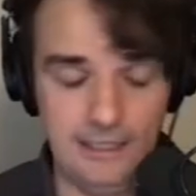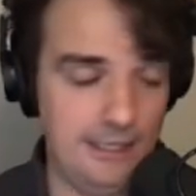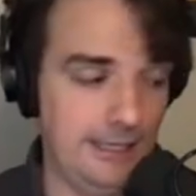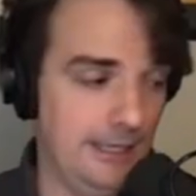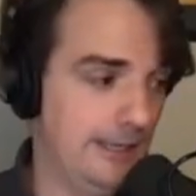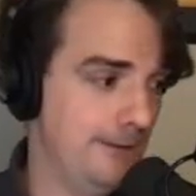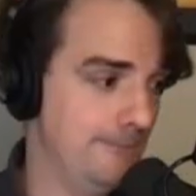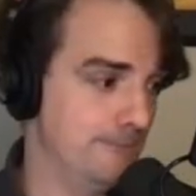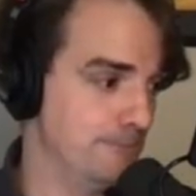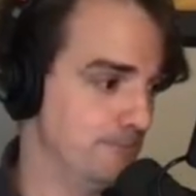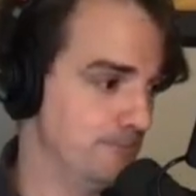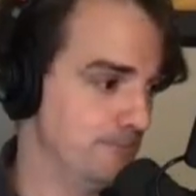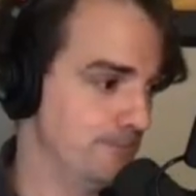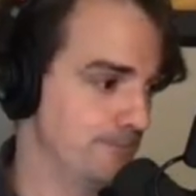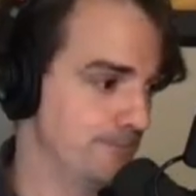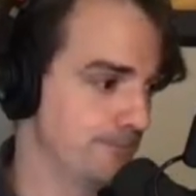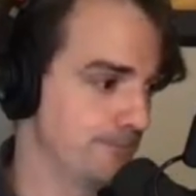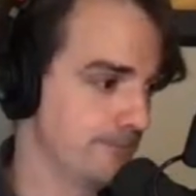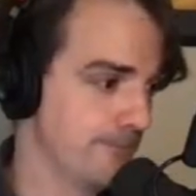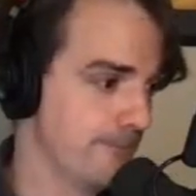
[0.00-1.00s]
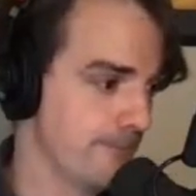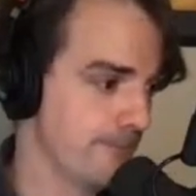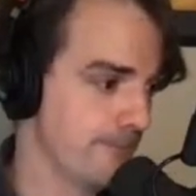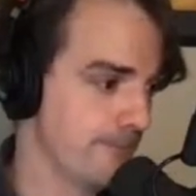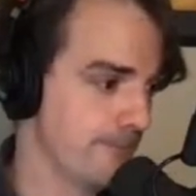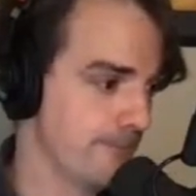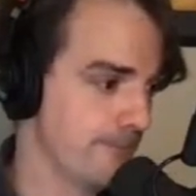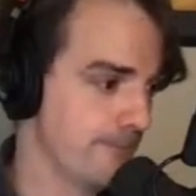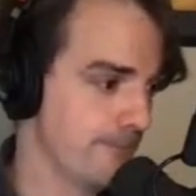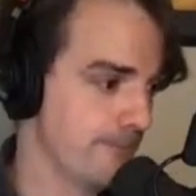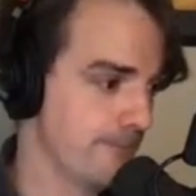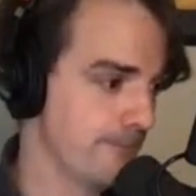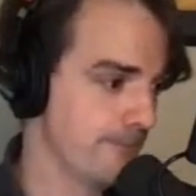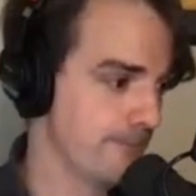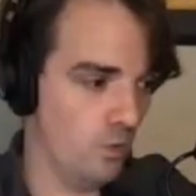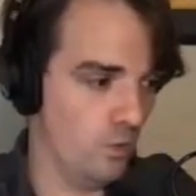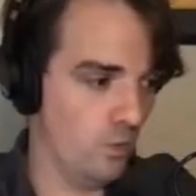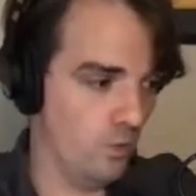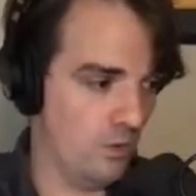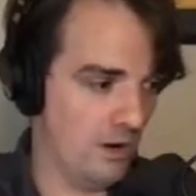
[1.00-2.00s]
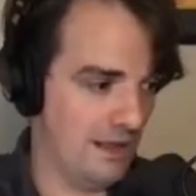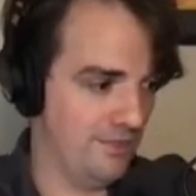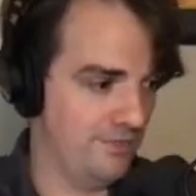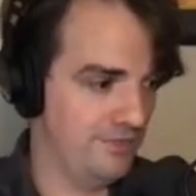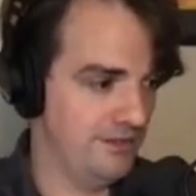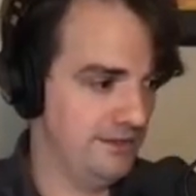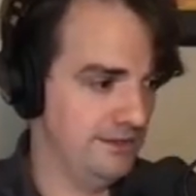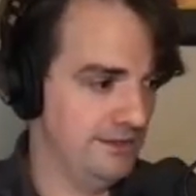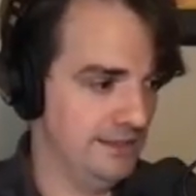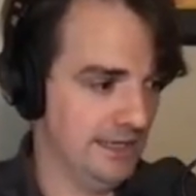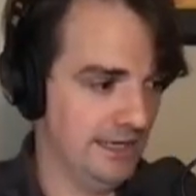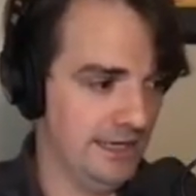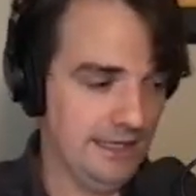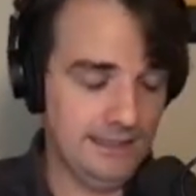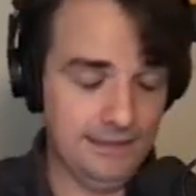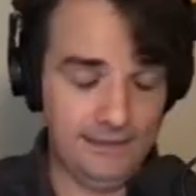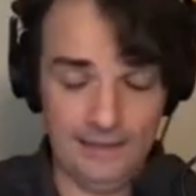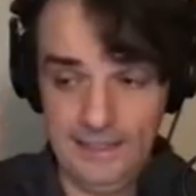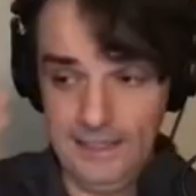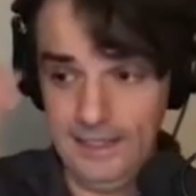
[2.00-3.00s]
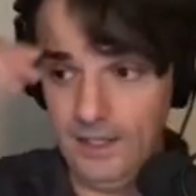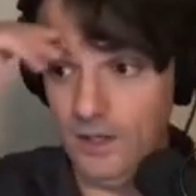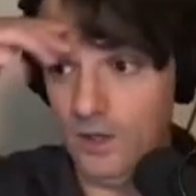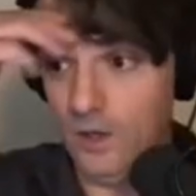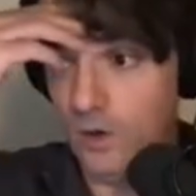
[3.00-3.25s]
Um, one thing that uh,